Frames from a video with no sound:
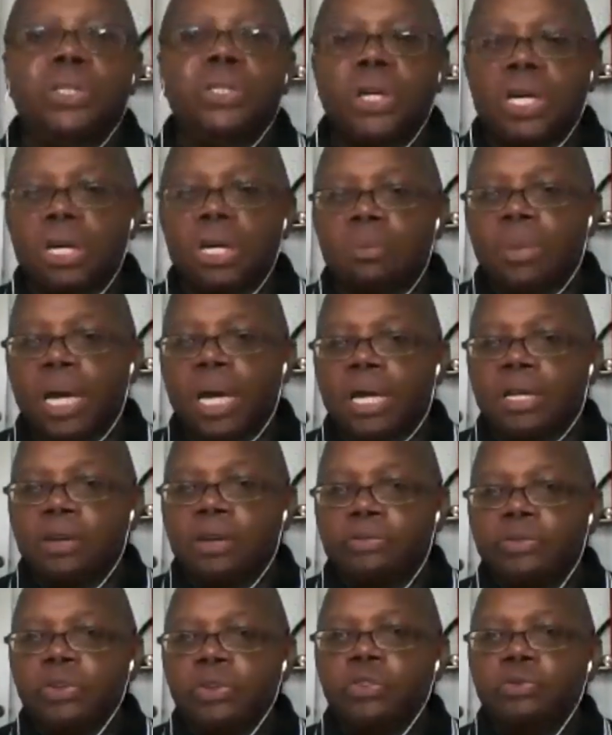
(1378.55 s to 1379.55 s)
You're talking
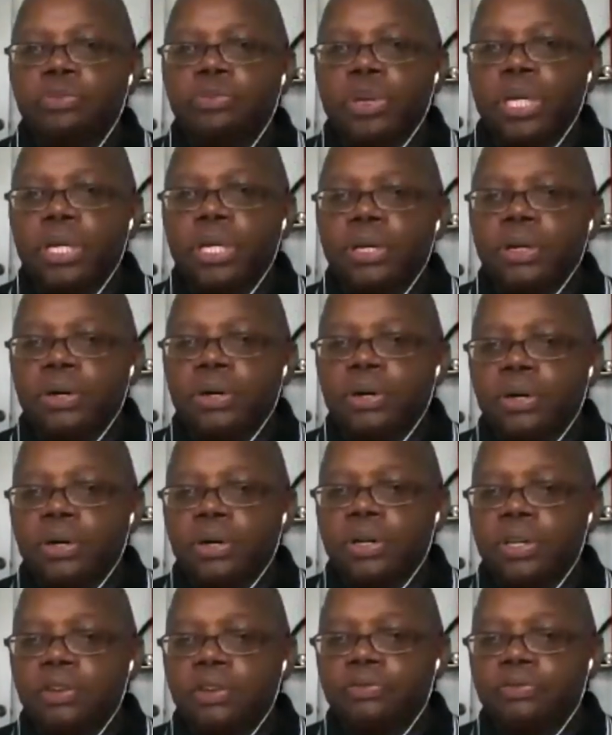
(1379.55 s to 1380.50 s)
about if you've been